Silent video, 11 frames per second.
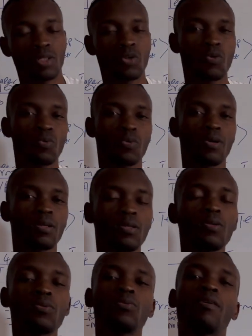So
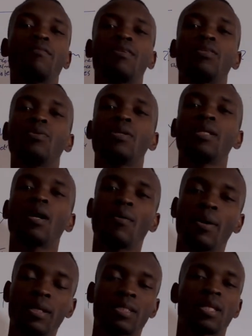those who have been joining
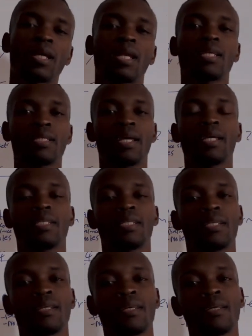our extra class,
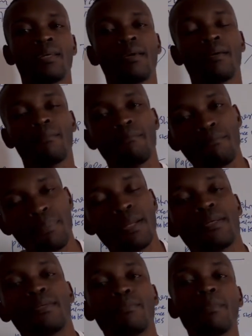guys,
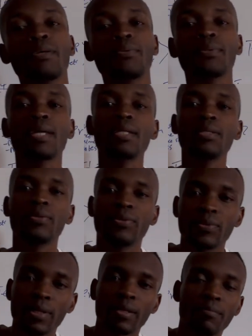please make sure that you
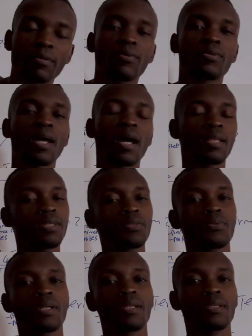join because other
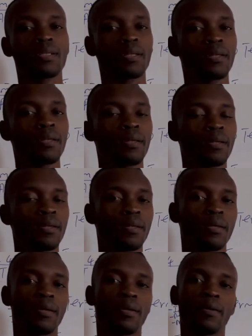students,
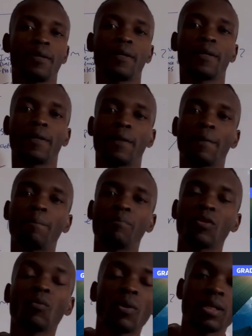
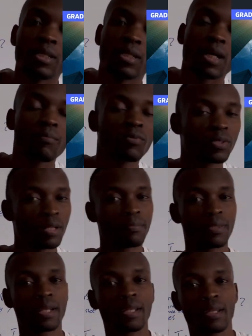um, when it comes to
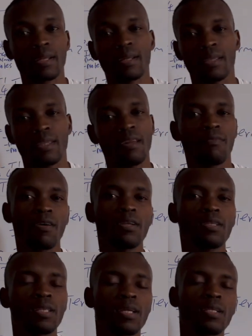term 3, they find
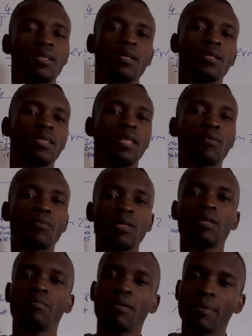that the
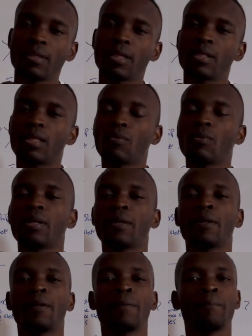question paper that they
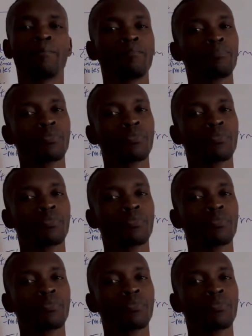were